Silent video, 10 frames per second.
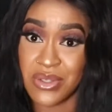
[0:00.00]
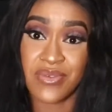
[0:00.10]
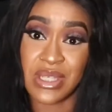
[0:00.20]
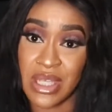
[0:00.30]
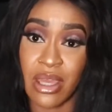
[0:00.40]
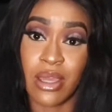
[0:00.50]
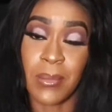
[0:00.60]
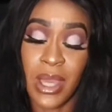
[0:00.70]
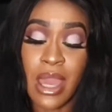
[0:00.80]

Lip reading: of the time,